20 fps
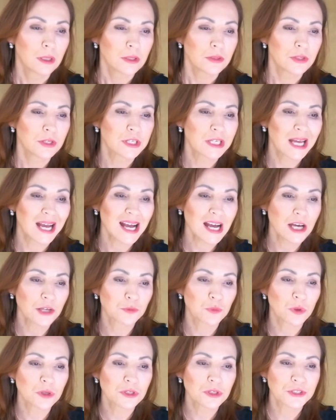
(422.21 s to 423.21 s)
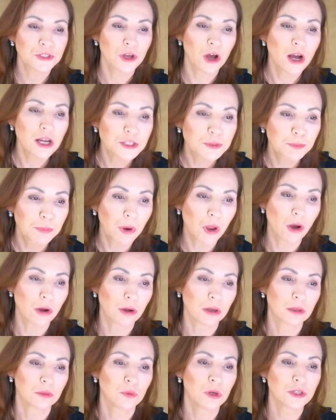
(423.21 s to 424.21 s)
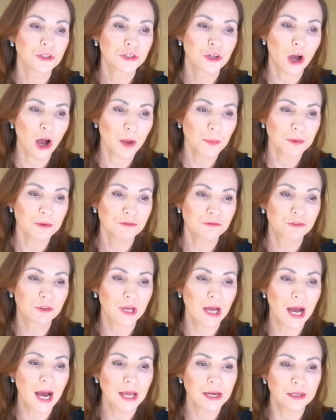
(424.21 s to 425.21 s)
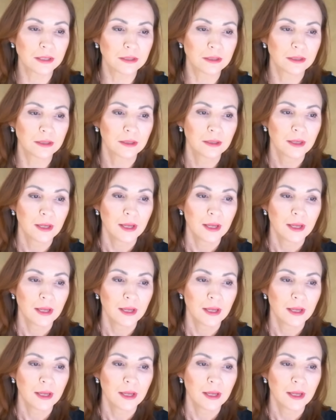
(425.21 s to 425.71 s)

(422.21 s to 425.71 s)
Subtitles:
The yard, what size block? What type of garden?